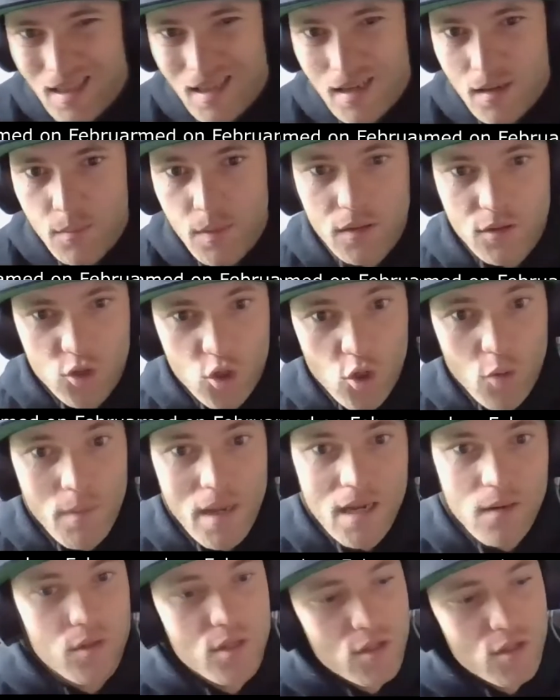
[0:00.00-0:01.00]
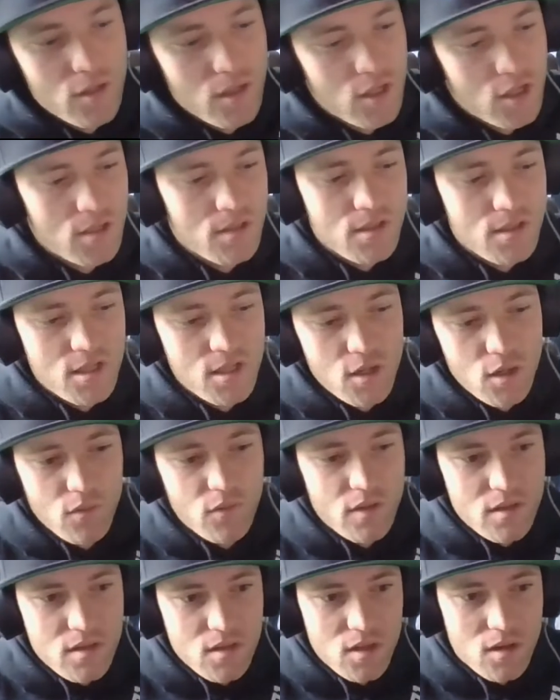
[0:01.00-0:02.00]
think about domain restrictions. You know,
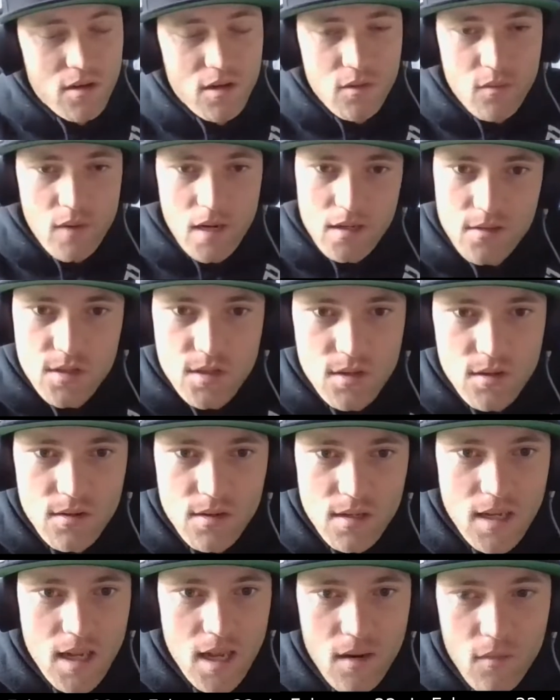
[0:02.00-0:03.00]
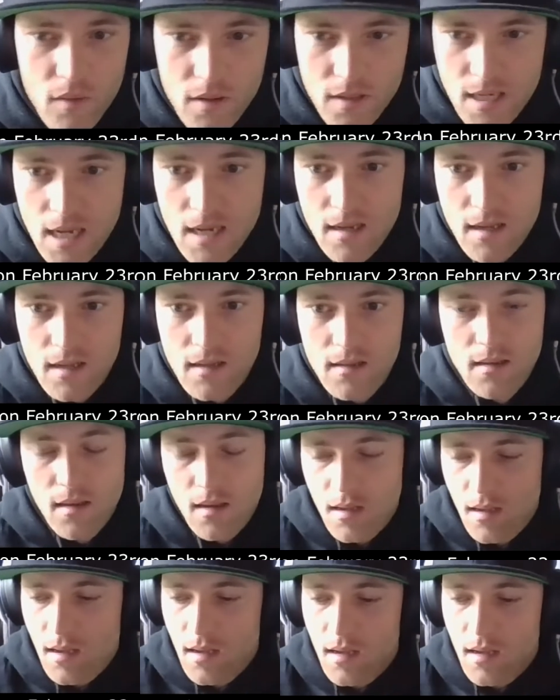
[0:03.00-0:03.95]
if it's already registered, you can't take it.